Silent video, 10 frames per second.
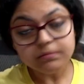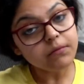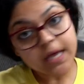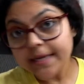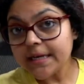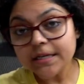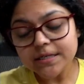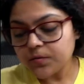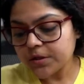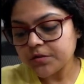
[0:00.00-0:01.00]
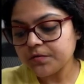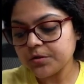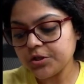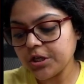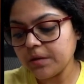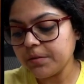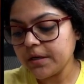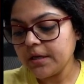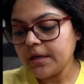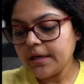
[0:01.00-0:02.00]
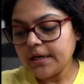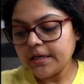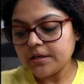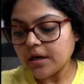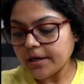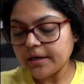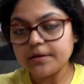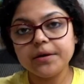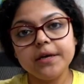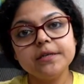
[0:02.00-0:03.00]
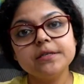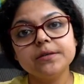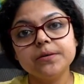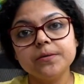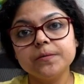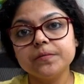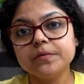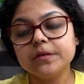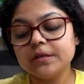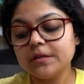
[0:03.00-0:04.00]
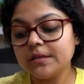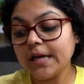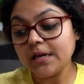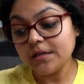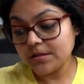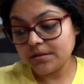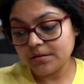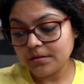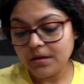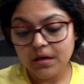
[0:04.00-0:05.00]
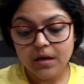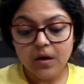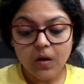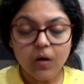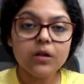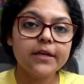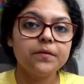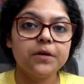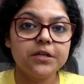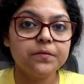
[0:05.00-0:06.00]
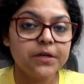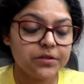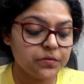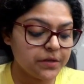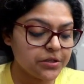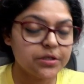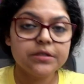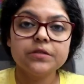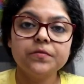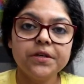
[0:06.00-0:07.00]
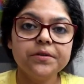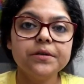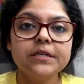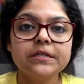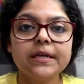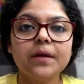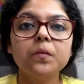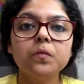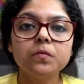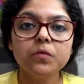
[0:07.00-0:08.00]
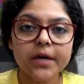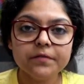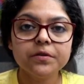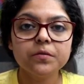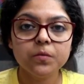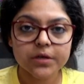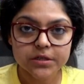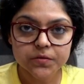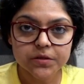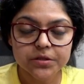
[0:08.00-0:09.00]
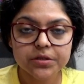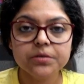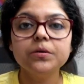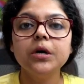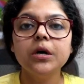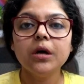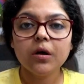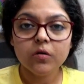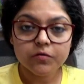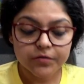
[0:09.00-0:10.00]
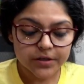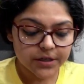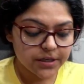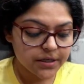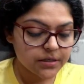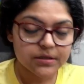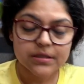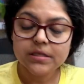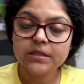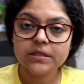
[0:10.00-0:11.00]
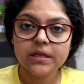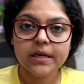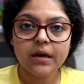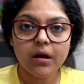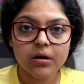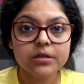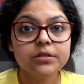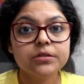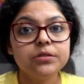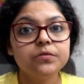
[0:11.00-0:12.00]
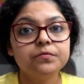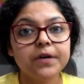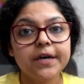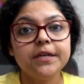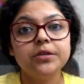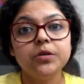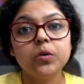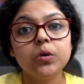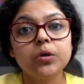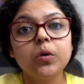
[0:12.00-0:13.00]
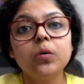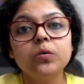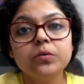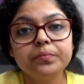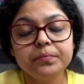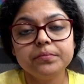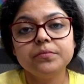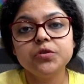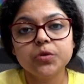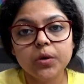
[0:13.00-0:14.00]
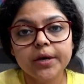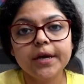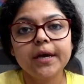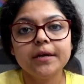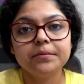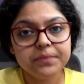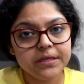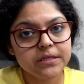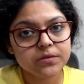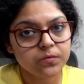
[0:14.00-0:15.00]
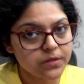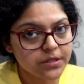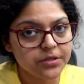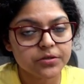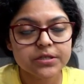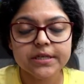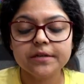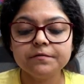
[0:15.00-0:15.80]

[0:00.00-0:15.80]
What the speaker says: and he did wonderful job in dotting. Okay, so that is all that I wanted to mention in this video, is that whatever works with you, go for it. This is an art to find your own joy and peace within yourself,